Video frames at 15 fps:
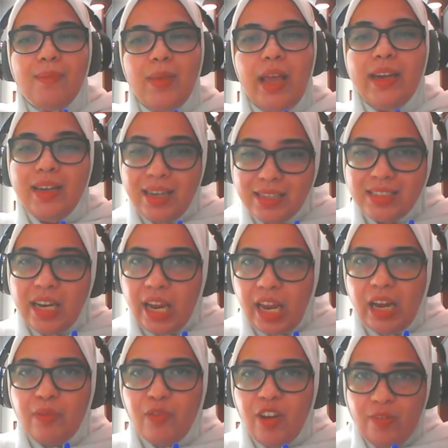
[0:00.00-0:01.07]
It is
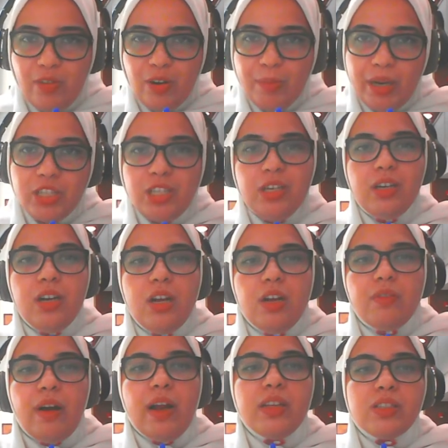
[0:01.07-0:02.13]
negative information,
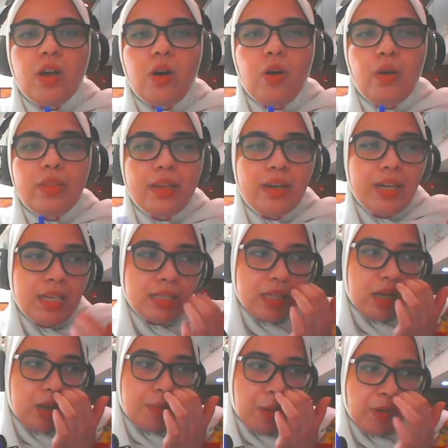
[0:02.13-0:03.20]
right? So there is
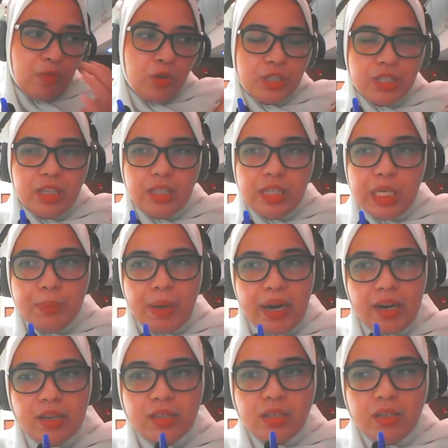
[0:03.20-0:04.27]
unfortunately a
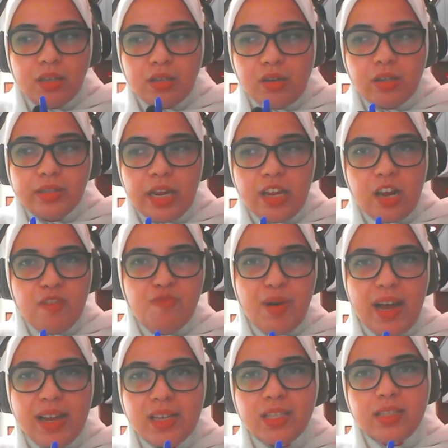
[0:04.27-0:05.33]
bias called negative
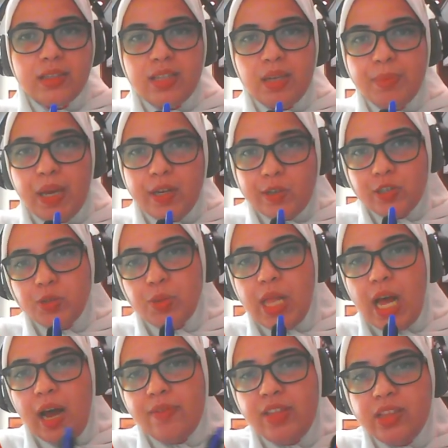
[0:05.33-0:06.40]
bias that some editors will
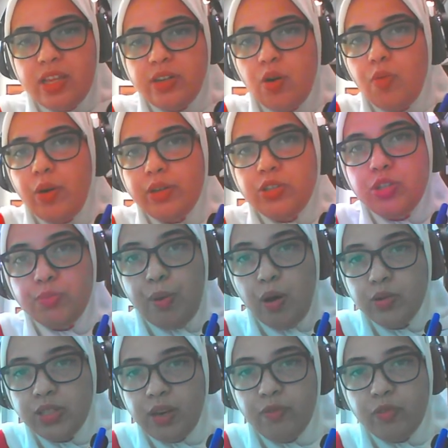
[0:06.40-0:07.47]
have, that they don't want to
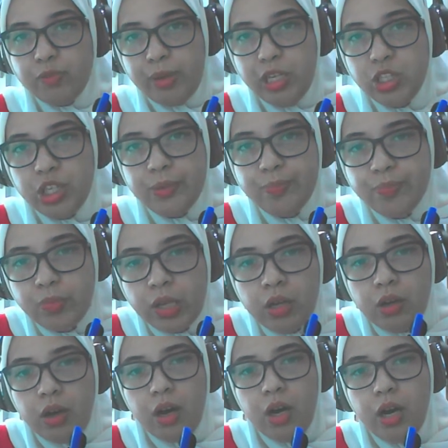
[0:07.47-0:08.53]
post information
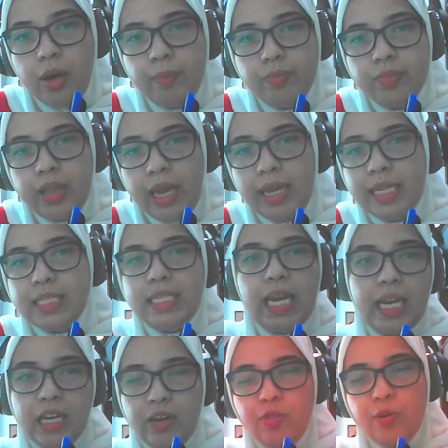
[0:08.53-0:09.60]
that is
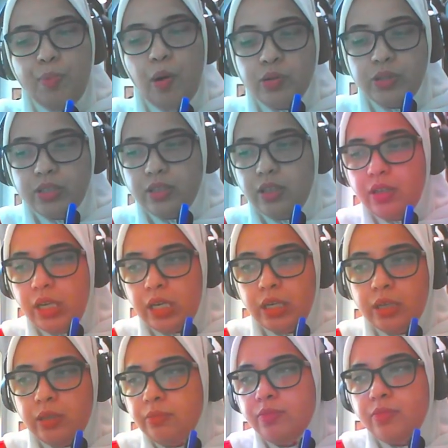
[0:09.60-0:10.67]
negative, or post
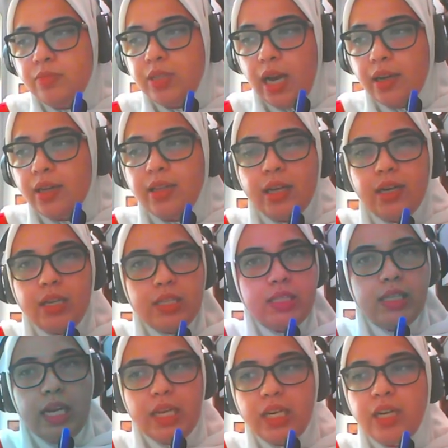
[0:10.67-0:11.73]
data that is
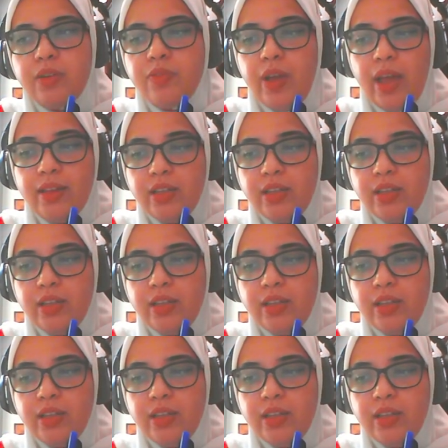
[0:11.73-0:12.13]
negative. And